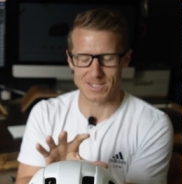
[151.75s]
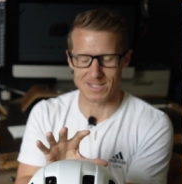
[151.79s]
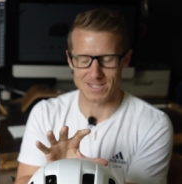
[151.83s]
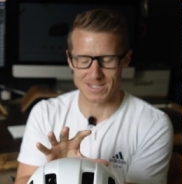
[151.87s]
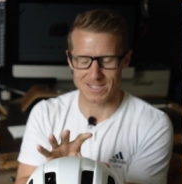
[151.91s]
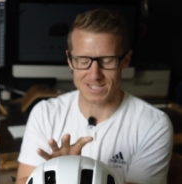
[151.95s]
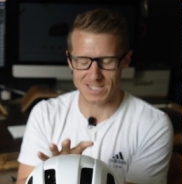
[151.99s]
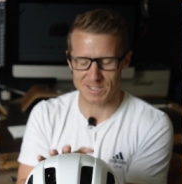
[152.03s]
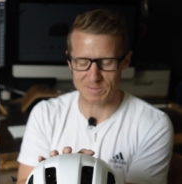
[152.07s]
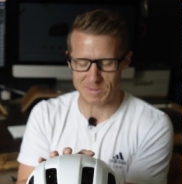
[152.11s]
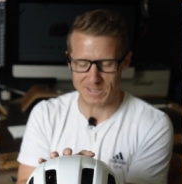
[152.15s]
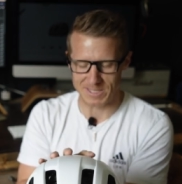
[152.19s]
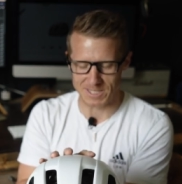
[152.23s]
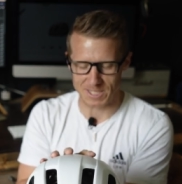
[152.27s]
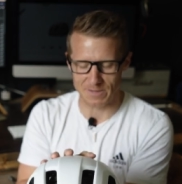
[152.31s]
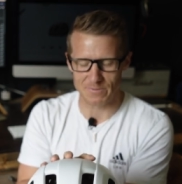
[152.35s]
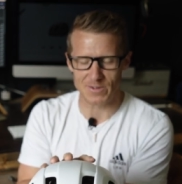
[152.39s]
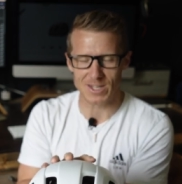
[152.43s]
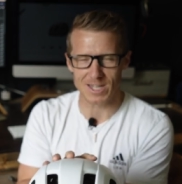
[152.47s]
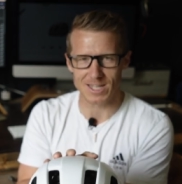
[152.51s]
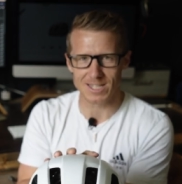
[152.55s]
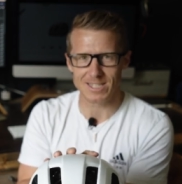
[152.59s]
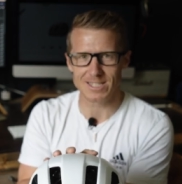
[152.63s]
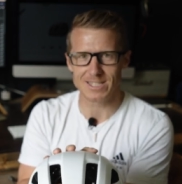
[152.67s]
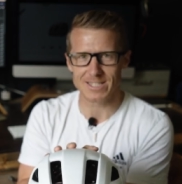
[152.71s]
This is
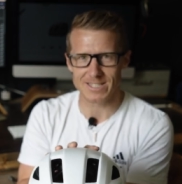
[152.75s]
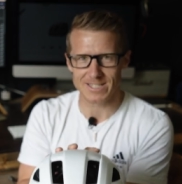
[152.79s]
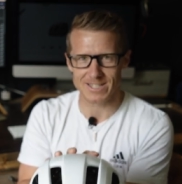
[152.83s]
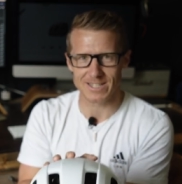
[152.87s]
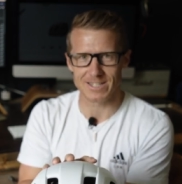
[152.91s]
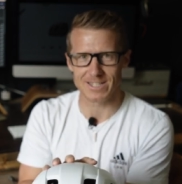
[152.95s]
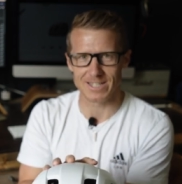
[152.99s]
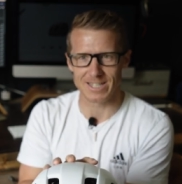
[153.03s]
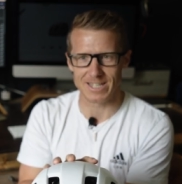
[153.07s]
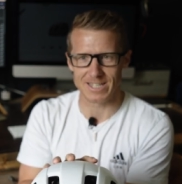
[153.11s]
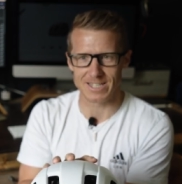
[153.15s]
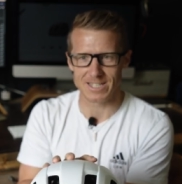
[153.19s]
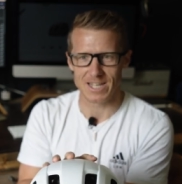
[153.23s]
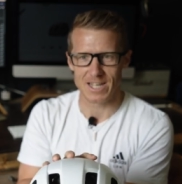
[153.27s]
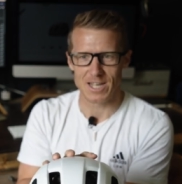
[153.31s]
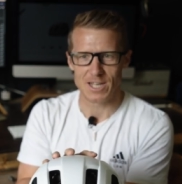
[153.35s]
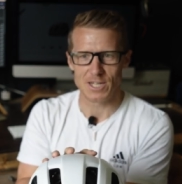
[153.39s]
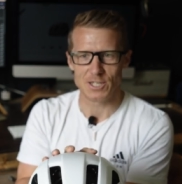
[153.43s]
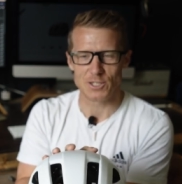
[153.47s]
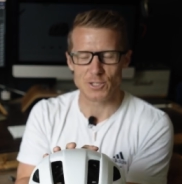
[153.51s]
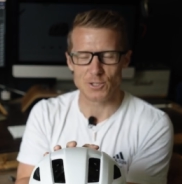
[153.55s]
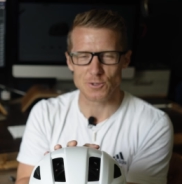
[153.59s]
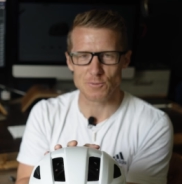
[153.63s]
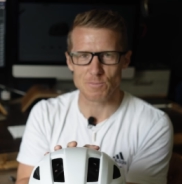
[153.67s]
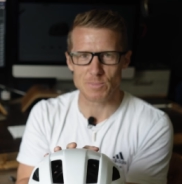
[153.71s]
specifically designed
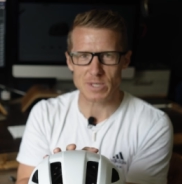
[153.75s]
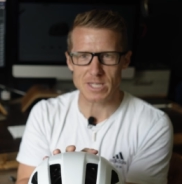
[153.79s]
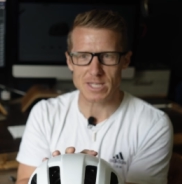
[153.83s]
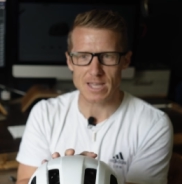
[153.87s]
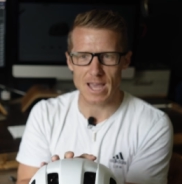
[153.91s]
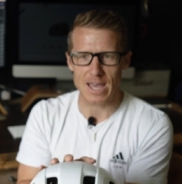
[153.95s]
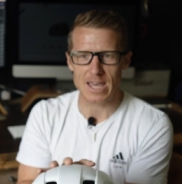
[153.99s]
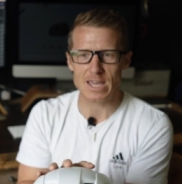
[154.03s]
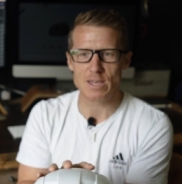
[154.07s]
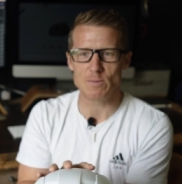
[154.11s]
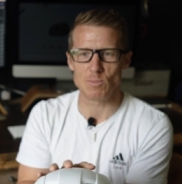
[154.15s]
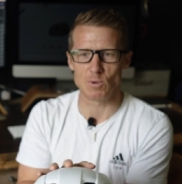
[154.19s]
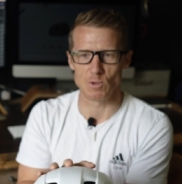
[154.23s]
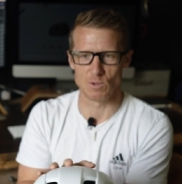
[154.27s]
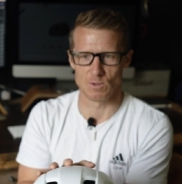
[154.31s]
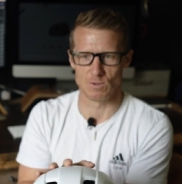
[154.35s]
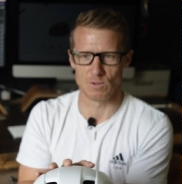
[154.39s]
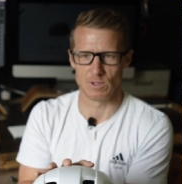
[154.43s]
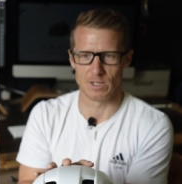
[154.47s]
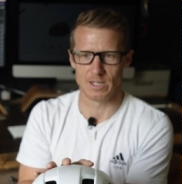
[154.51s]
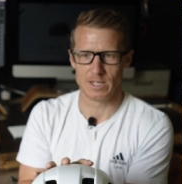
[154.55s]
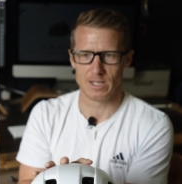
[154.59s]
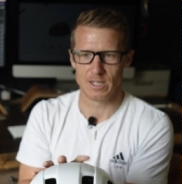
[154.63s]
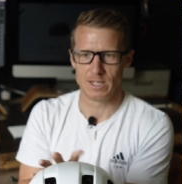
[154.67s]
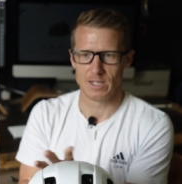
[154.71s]
to be
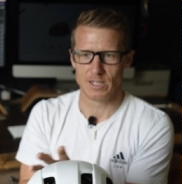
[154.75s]
able